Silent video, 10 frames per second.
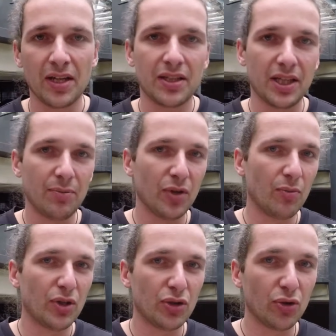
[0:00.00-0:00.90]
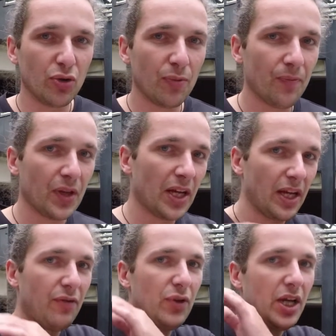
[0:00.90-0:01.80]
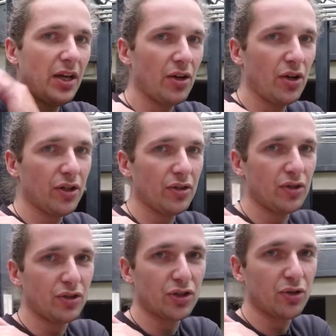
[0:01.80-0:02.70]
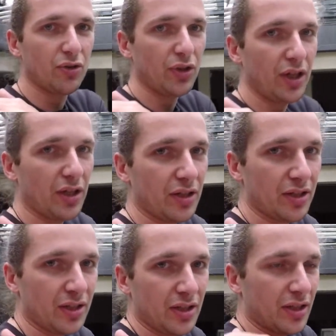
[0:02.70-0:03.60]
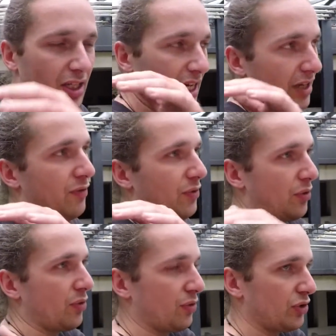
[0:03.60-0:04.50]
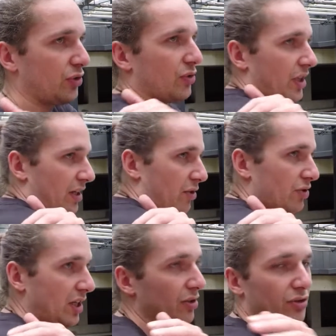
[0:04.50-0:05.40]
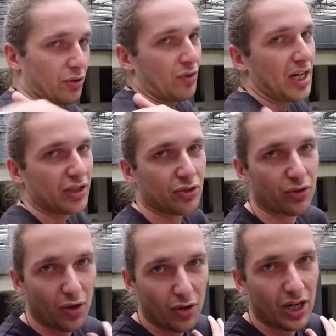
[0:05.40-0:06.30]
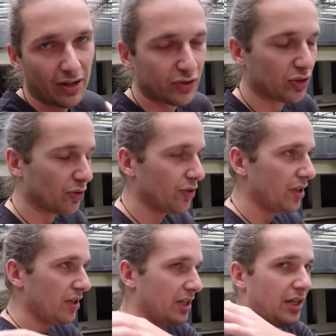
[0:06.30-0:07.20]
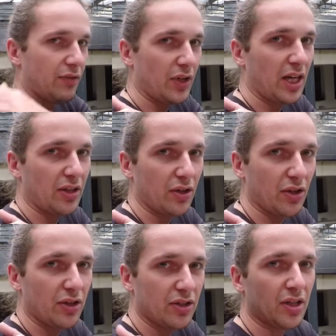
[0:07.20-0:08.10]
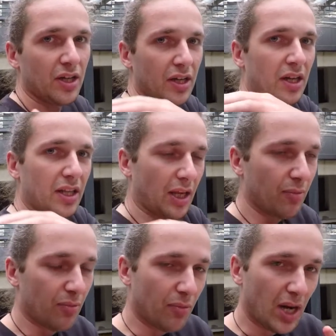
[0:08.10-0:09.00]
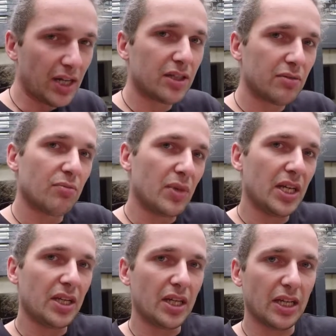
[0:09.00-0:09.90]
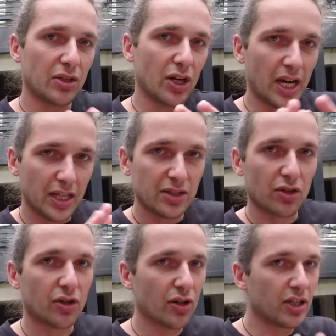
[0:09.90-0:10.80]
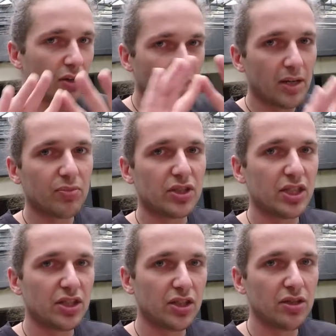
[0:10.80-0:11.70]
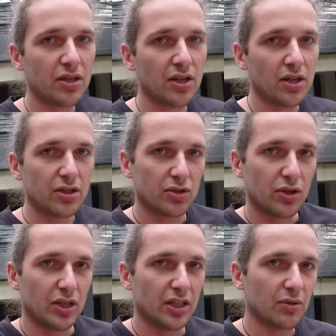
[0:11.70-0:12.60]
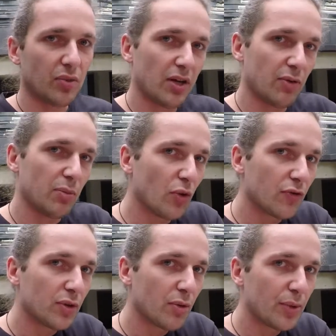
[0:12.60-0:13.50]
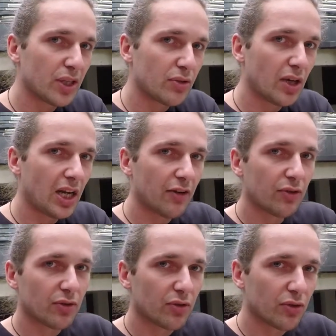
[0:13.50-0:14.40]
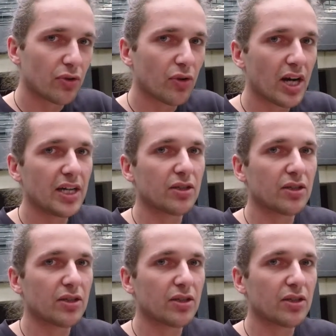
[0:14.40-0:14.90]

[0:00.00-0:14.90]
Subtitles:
Tip number two, if you get hurt on your shoulder, like if your shoulder that goes down, so right shoulder or left shoulder, if you get hurt, that might mean that your hands are not in the right position. So you need to maybe move them a bit to the left or to the right,